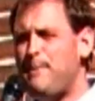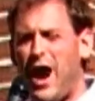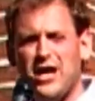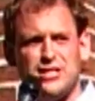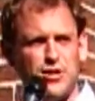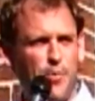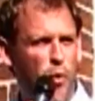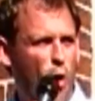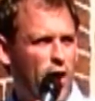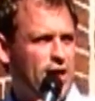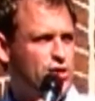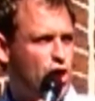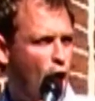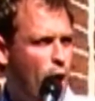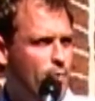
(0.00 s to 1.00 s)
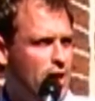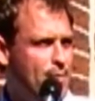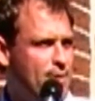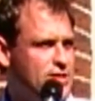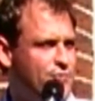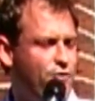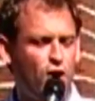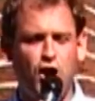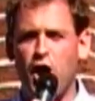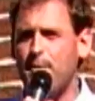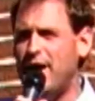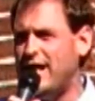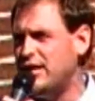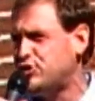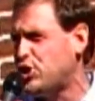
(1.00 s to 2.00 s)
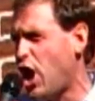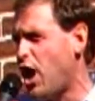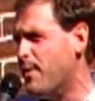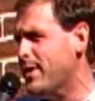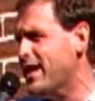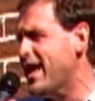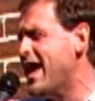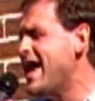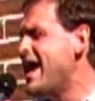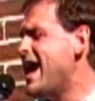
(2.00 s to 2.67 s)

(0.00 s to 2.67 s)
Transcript: by supporting term limits for committee chairmen,